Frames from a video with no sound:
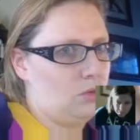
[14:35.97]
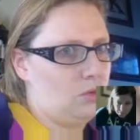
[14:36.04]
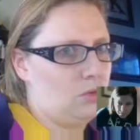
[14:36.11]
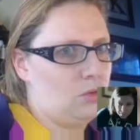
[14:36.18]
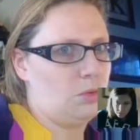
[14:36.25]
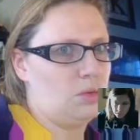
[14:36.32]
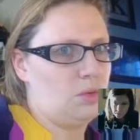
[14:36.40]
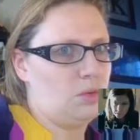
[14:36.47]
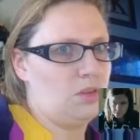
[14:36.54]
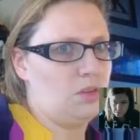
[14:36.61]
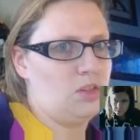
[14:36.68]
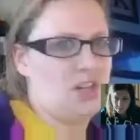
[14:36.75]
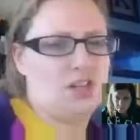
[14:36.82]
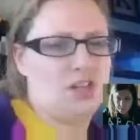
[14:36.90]
just the
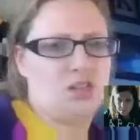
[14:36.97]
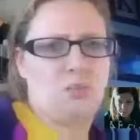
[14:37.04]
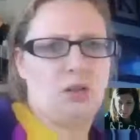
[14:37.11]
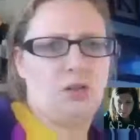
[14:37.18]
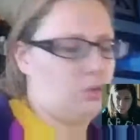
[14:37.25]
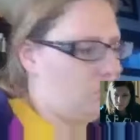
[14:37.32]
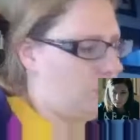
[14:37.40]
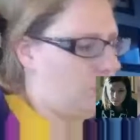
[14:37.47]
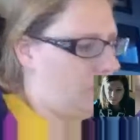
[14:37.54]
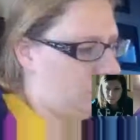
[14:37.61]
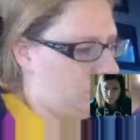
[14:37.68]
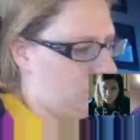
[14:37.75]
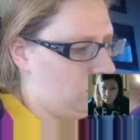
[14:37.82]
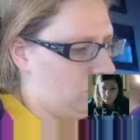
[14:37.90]
middle? Or no, wait,
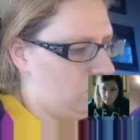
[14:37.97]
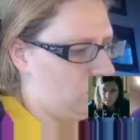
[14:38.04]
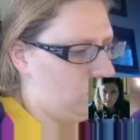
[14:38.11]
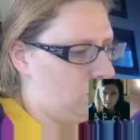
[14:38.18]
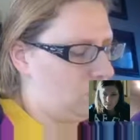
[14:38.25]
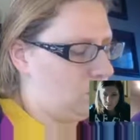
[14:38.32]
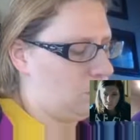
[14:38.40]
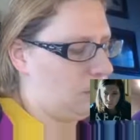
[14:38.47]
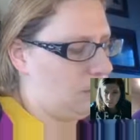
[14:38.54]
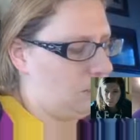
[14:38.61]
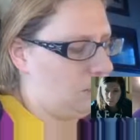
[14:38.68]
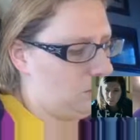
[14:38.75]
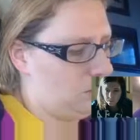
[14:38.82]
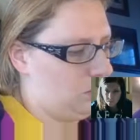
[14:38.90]

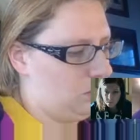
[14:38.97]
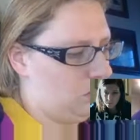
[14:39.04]
between?